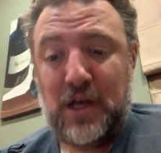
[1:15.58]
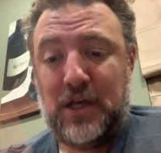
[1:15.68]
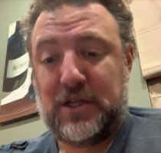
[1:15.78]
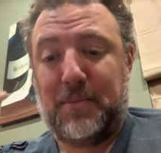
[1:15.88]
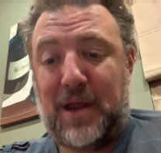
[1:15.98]

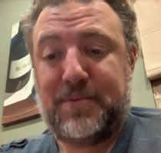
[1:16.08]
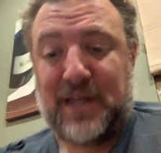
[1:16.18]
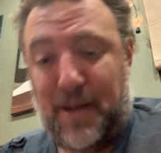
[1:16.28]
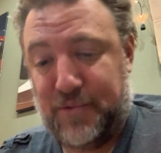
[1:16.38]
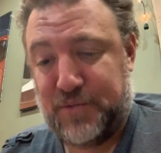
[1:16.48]
somebody up
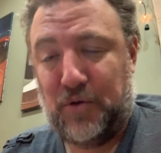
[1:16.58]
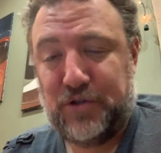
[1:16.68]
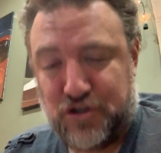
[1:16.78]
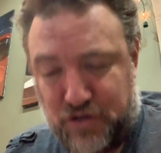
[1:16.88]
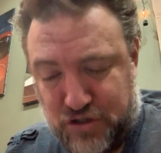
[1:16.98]
top was
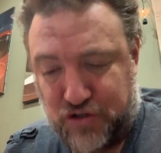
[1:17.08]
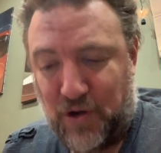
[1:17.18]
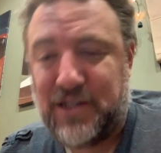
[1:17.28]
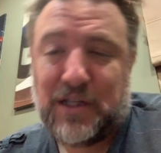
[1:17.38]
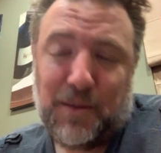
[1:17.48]
pulling the
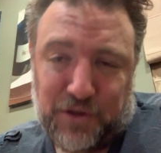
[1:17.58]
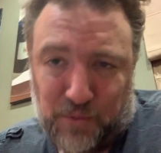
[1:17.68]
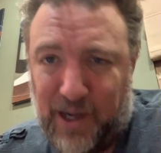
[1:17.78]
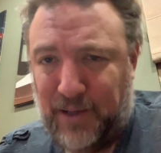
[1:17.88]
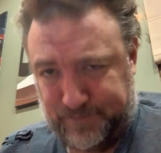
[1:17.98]
strings. And number
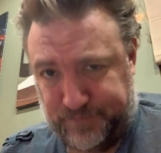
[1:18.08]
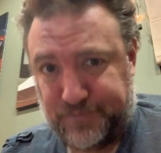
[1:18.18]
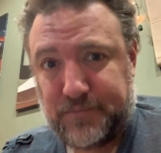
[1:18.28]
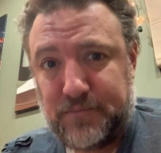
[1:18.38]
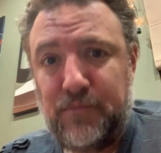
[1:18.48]
three,
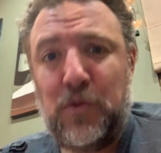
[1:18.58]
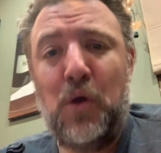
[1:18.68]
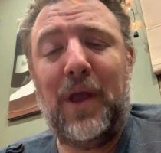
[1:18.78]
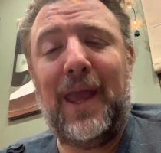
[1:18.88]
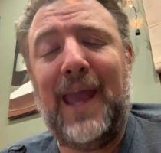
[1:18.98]

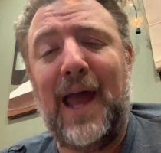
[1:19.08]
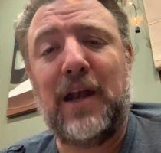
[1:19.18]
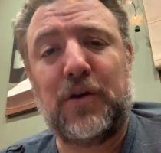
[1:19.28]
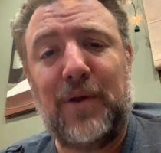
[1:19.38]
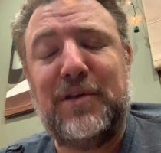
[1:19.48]
he had
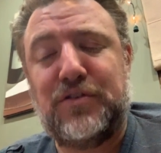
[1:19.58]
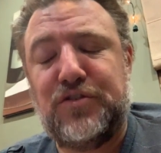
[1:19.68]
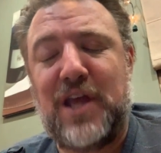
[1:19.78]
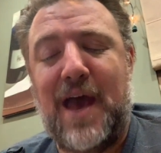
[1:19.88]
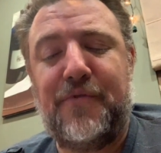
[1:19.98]
an agreement
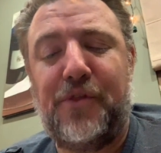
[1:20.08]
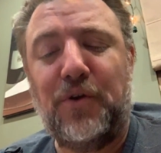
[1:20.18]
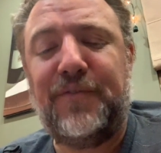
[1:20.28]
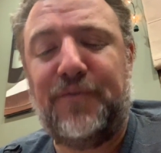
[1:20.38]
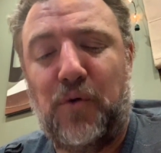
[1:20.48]
to have
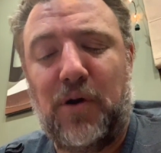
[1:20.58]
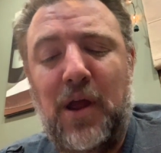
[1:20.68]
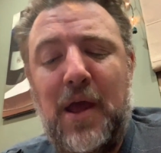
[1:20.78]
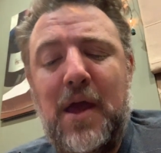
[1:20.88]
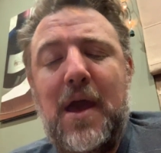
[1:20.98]

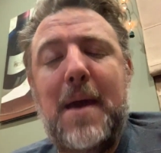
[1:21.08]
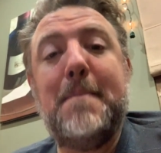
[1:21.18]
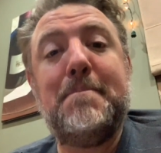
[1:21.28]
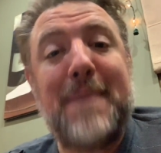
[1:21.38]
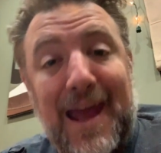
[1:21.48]
34
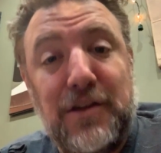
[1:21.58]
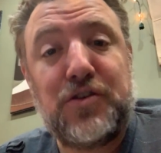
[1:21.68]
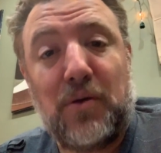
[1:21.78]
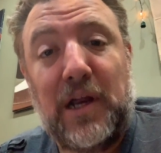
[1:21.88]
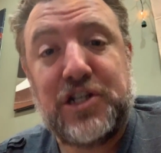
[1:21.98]

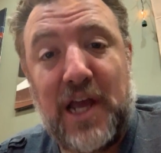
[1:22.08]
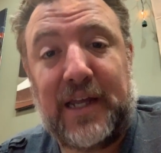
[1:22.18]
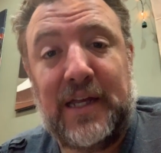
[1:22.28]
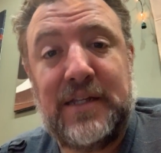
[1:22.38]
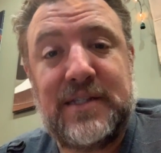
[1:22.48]
mandatory
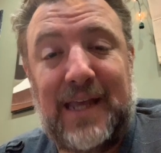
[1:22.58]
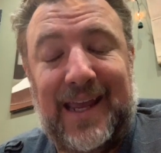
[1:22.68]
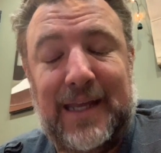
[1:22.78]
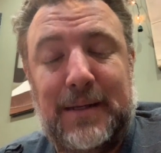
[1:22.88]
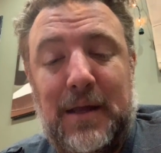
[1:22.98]
check-ins
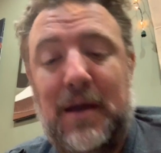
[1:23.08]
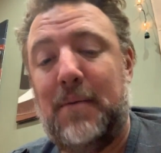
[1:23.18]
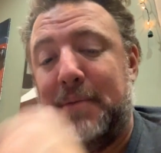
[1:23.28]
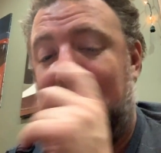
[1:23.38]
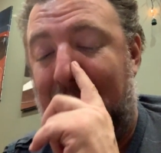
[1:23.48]
in
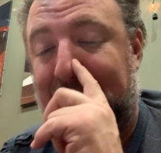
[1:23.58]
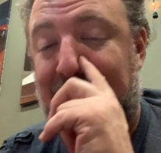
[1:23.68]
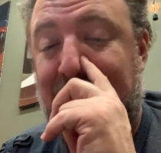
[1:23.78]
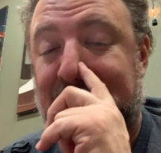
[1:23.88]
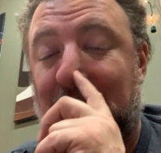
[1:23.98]
Manhattan
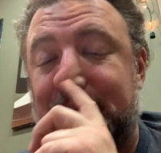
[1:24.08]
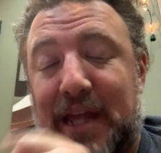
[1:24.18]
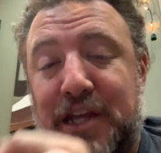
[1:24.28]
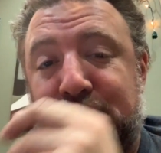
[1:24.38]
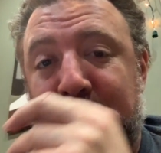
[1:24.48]
in a
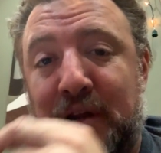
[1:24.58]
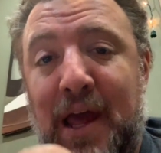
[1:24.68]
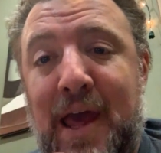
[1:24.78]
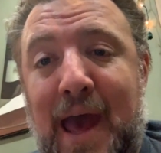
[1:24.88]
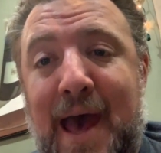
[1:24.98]
substation
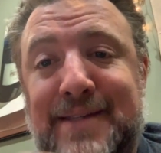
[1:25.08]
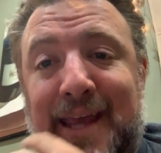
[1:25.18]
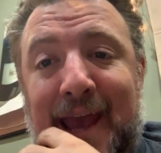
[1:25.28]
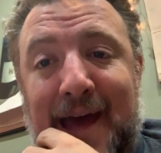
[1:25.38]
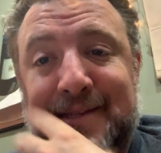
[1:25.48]
as
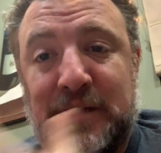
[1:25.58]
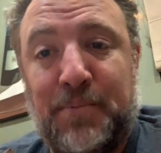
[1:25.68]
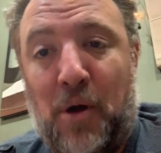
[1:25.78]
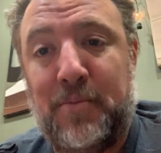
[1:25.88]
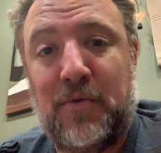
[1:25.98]
he has his
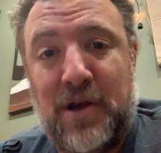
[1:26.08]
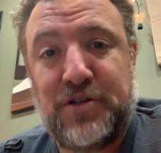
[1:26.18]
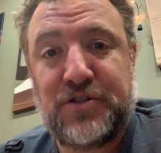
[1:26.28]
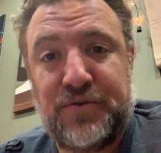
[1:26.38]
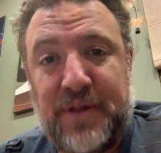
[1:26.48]
apartment
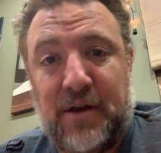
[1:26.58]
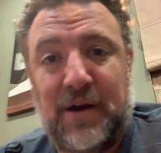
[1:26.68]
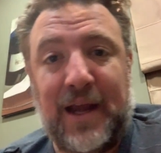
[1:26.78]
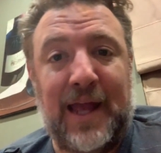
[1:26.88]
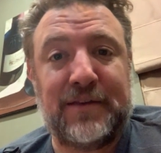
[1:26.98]
registered there
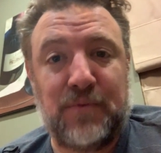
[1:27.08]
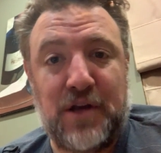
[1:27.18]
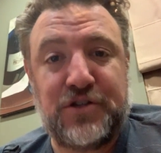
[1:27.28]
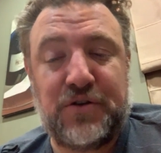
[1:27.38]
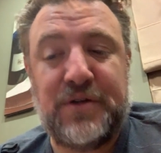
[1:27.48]
and he had to
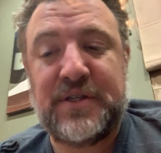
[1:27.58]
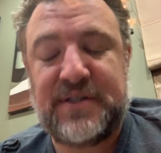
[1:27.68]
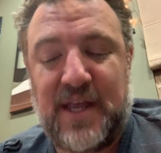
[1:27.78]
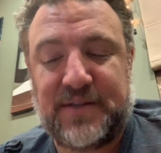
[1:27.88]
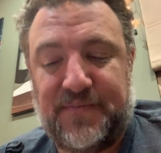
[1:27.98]
register as a
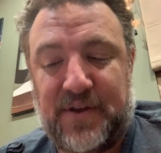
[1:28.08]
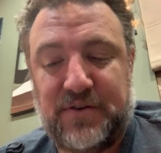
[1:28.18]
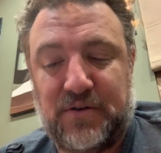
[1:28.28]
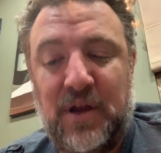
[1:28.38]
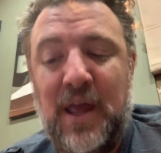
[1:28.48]
sex
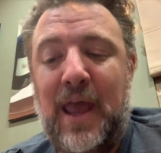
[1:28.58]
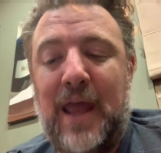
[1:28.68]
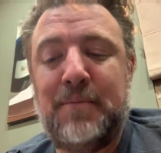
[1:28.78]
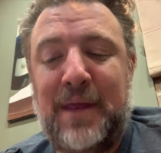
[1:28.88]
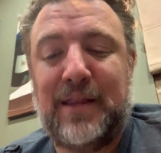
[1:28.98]
offender
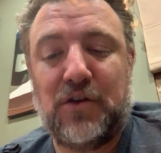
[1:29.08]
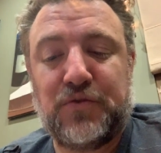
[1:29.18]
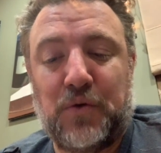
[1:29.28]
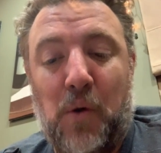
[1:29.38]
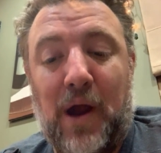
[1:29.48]
and meet those
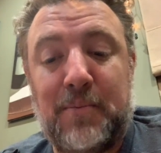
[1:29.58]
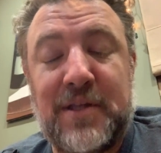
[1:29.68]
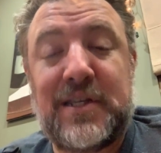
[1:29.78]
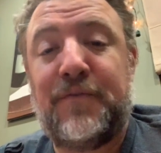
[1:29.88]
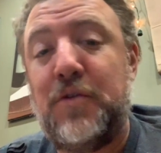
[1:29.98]

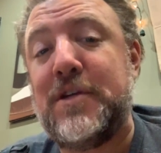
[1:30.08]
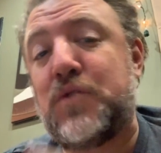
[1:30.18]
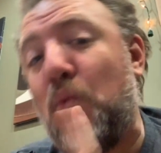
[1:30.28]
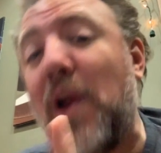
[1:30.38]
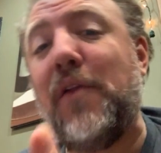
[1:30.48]
requirements. If you
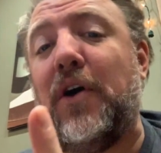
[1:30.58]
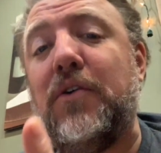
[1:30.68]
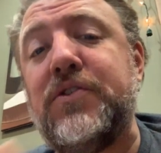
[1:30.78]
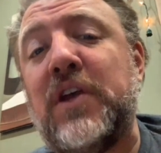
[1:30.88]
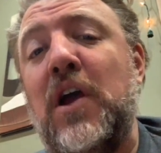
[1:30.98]
miss one of those,